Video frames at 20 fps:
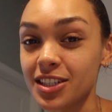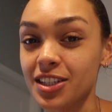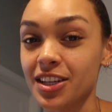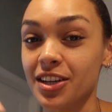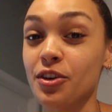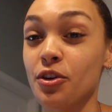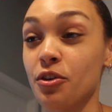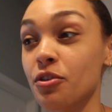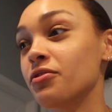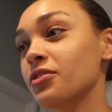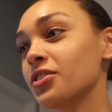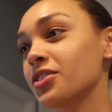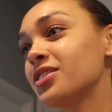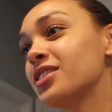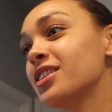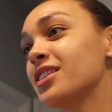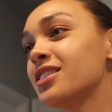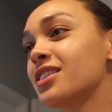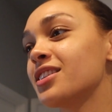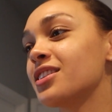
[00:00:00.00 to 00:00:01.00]
like over
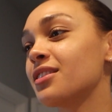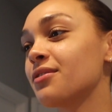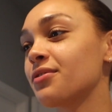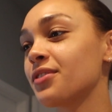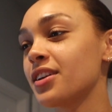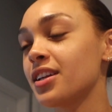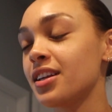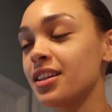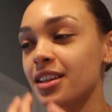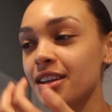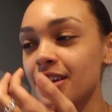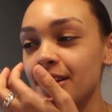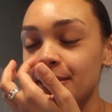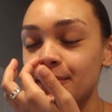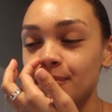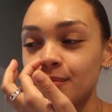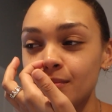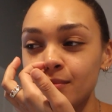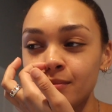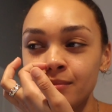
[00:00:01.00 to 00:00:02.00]
seasoned if
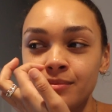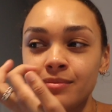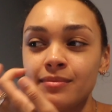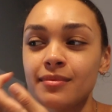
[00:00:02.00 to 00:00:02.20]
anything.